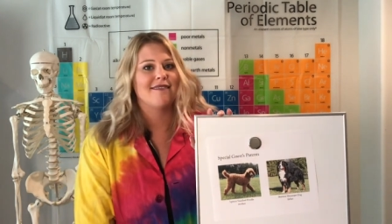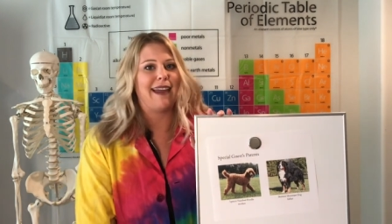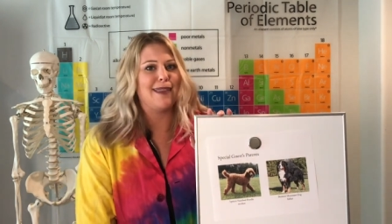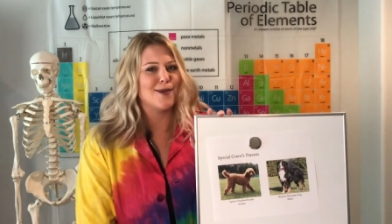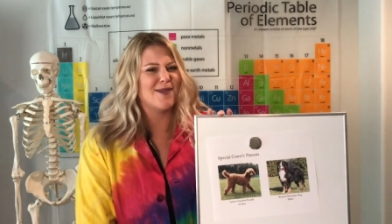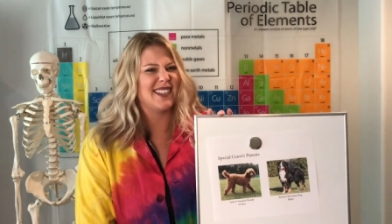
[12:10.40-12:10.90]

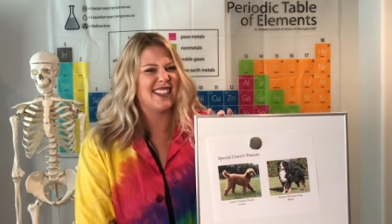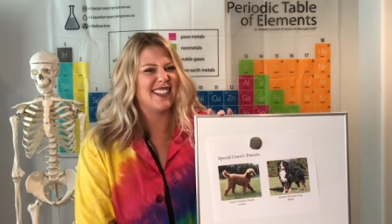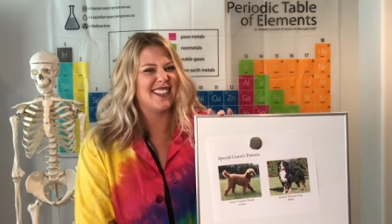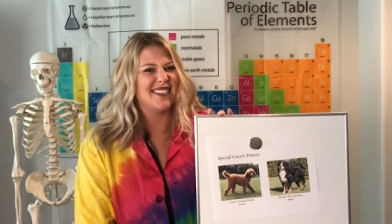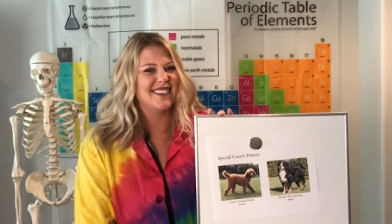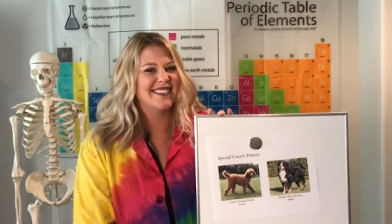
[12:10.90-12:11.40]
and they're really
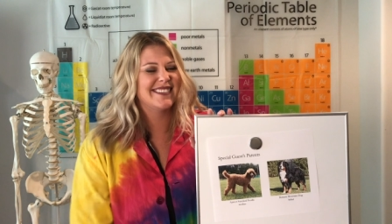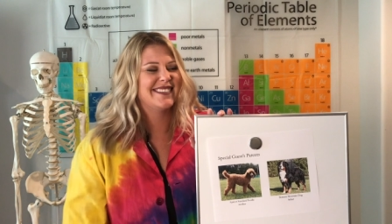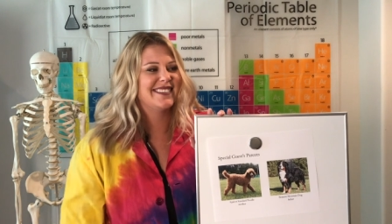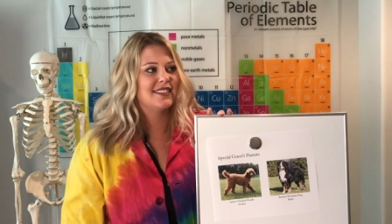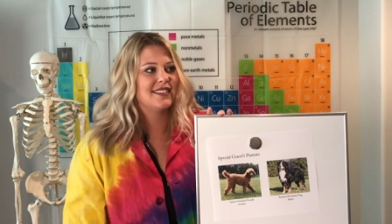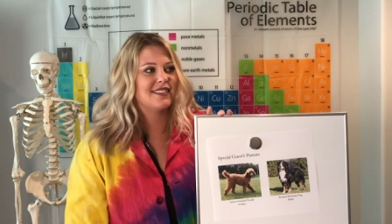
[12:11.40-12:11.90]
cute.
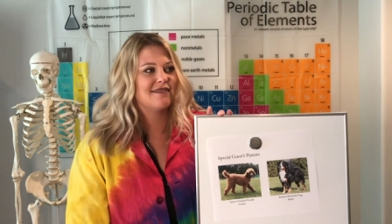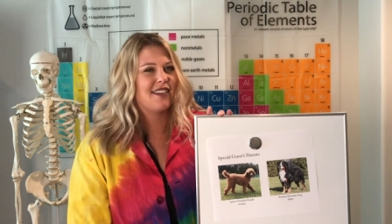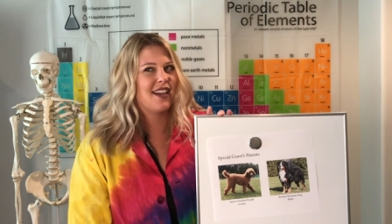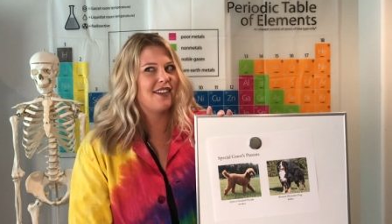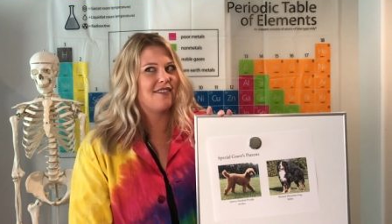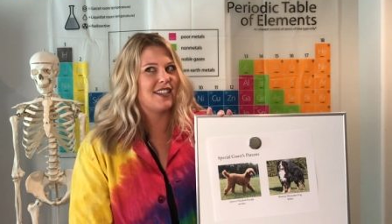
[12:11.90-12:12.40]

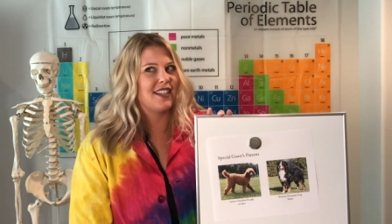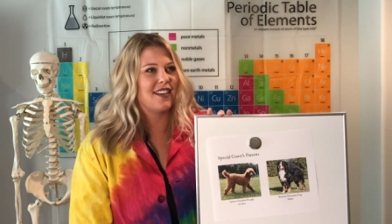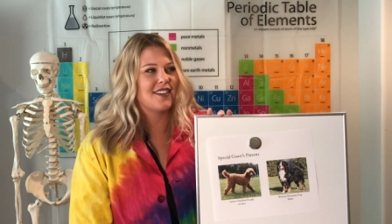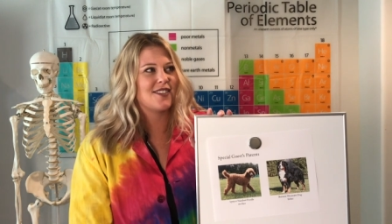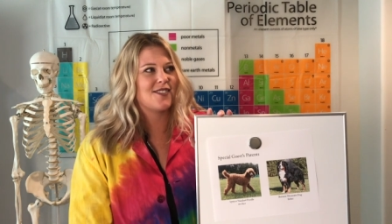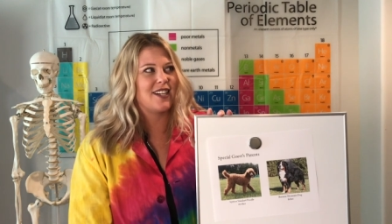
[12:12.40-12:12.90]
I don't think
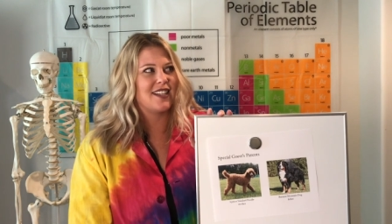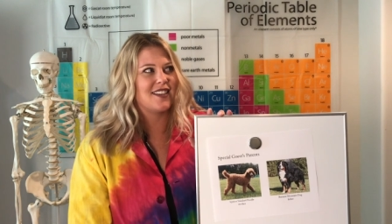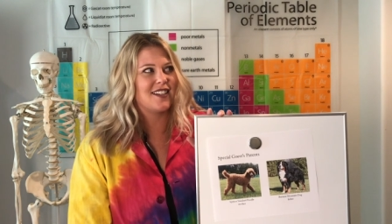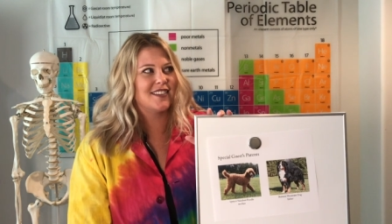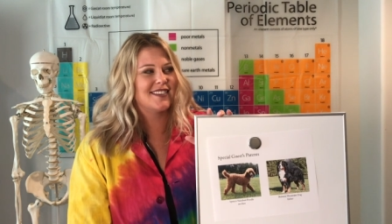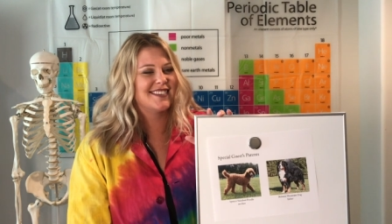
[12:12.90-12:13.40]
that's a trait
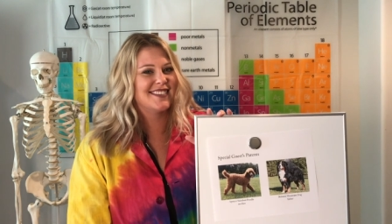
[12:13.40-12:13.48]
though.